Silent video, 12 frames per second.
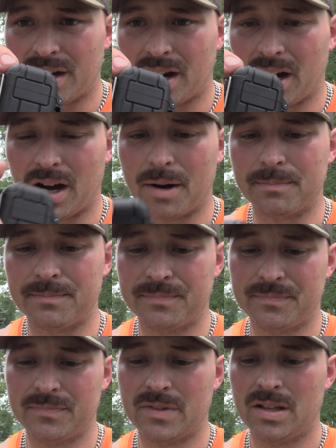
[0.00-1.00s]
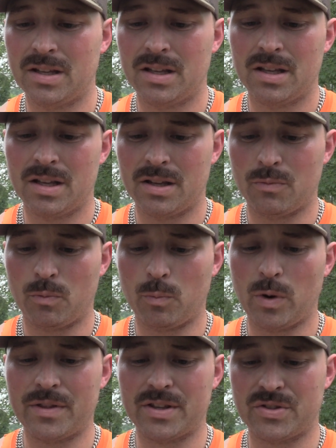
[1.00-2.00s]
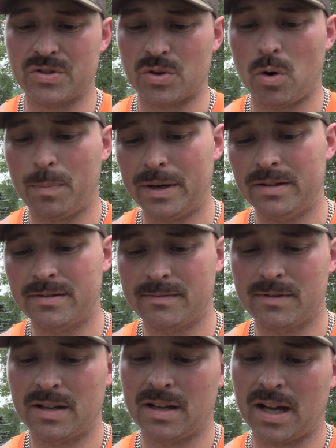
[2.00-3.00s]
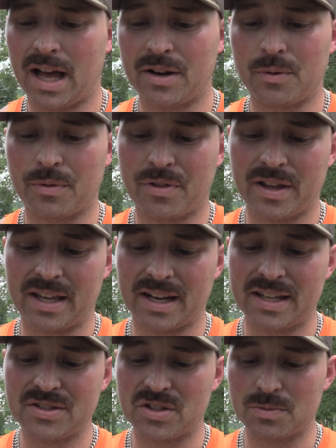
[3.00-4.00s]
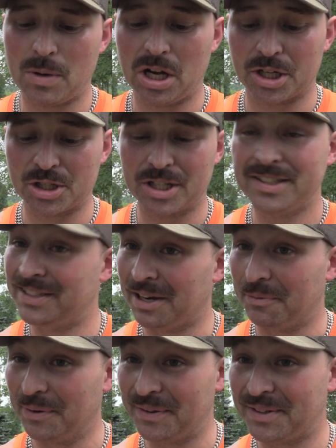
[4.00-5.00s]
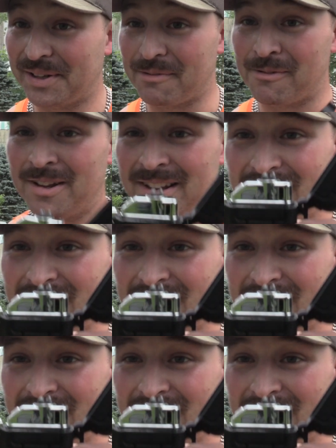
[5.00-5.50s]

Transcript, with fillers: Um, when this is open, I don't think it is as much. I really don't.